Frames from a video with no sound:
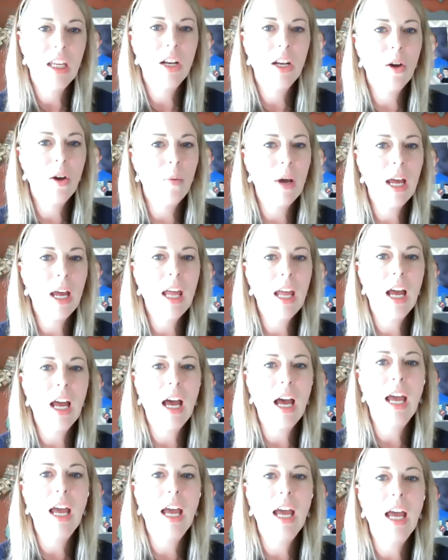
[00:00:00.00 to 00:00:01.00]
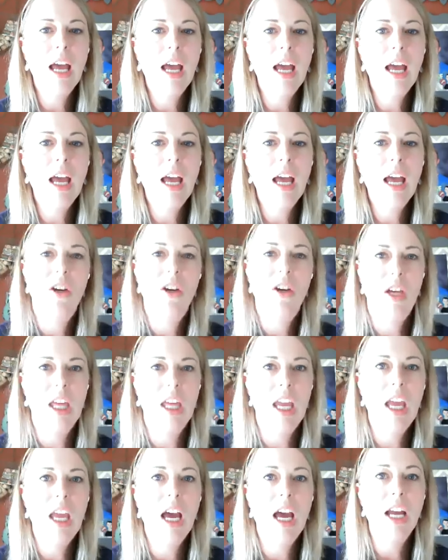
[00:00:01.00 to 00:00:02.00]
You know what? I can eat the
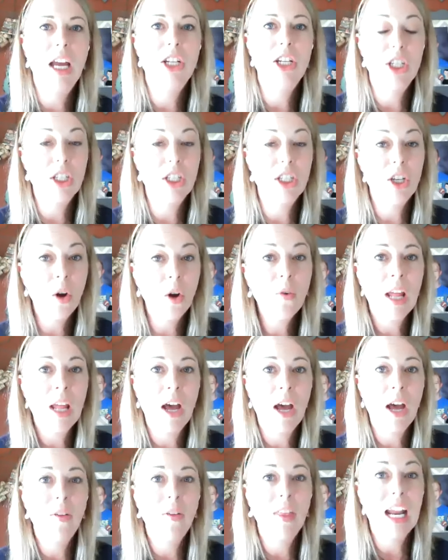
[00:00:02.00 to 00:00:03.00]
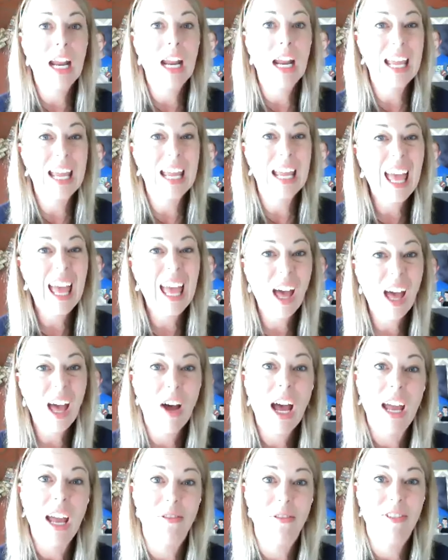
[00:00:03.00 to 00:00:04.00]
cookie. I just know now that I can't have
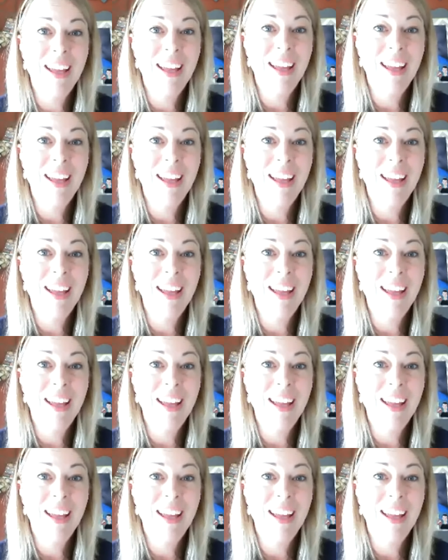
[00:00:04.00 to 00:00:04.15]
five.